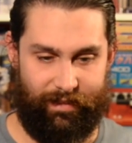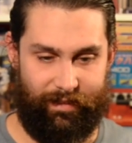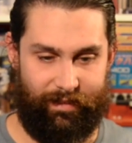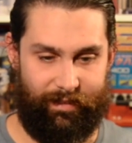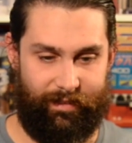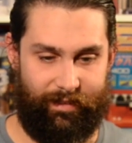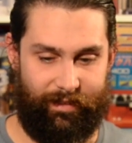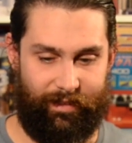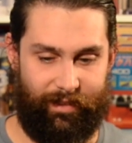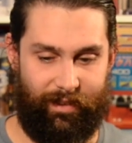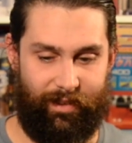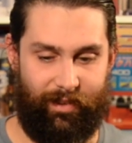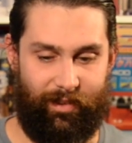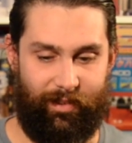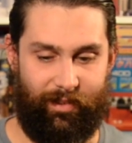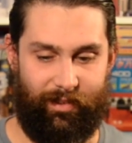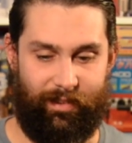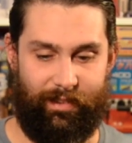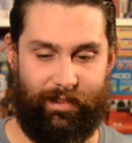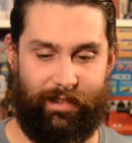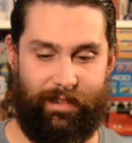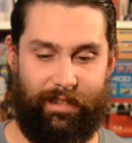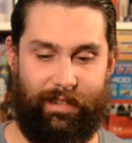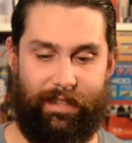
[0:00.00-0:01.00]
So,
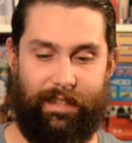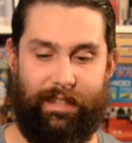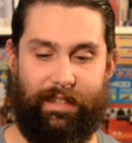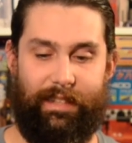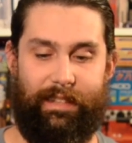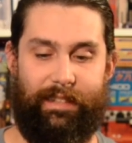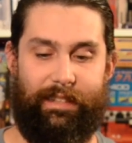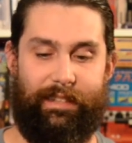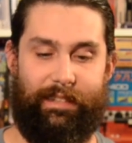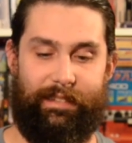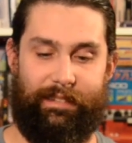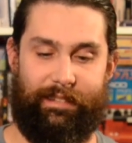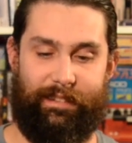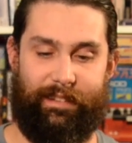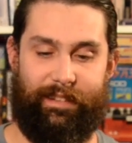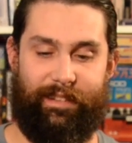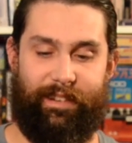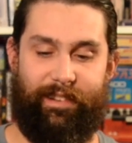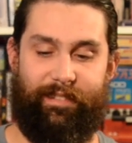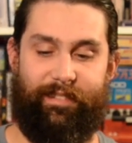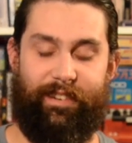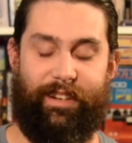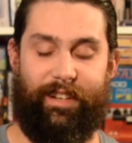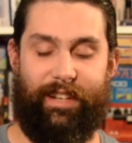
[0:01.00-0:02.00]
I don't know.
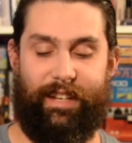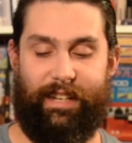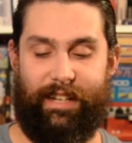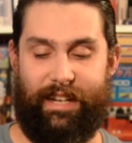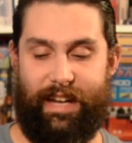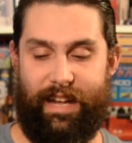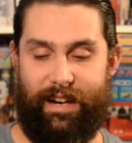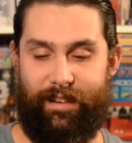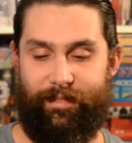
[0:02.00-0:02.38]
Everything got